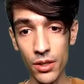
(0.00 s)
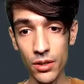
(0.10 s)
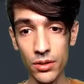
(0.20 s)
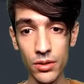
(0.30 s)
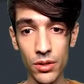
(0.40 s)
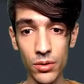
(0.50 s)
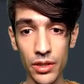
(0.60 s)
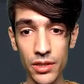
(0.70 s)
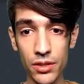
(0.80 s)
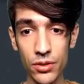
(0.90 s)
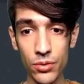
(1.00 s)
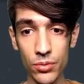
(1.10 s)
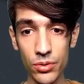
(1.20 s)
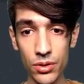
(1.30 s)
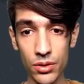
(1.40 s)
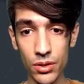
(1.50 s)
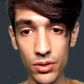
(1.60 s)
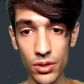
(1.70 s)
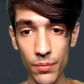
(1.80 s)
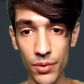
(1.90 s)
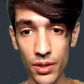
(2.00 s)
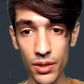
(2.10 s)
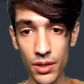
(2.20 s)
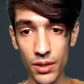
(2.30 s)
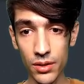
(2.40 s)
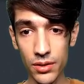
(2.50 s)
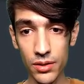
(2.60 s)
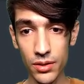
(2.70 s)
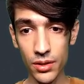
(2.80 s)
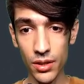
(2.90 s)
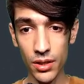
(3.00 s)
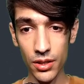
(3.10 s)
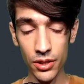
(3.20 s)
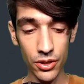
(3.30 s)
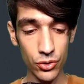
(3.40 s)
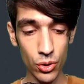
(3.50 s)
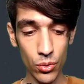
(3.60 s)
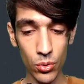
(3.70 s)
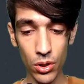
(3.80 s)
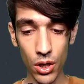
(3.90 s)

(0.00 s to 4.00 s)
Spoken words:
So let's use something else. Ctrl-Alt-L.